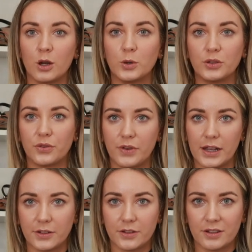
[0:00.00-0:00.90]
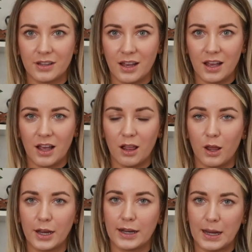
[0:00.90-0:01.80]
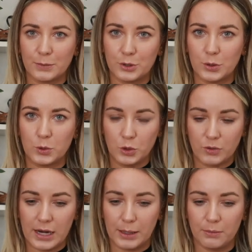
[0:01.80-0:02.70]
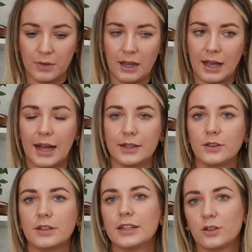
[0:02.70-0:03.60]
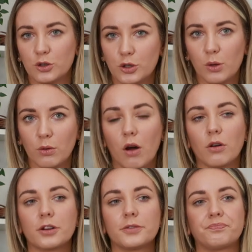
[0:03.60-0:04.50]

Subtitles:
which fits like an absolute dream and isn't too long.